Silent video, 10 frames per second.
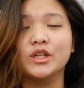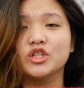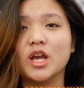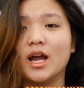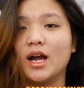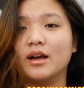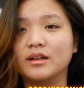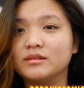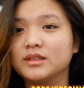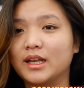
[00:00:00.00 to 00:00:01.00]
na siya ang
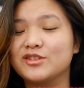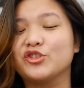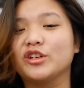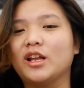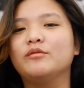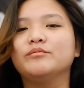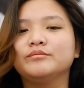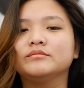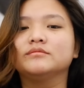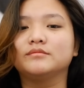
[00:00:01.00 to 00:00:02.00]
external
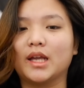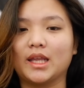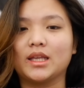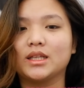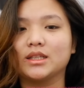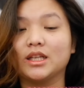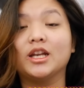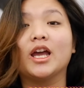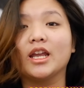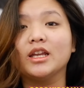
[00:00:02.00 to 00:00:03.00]
mic na
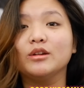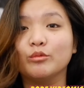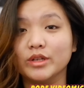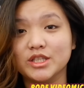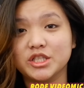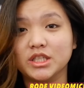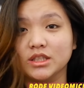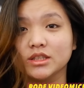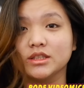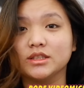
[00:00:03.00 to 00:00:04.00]
naay
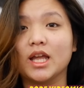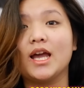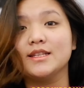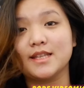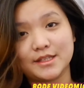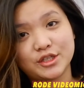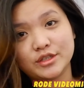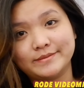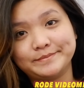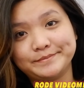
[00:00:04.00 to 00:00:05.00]
windshield naka-attach.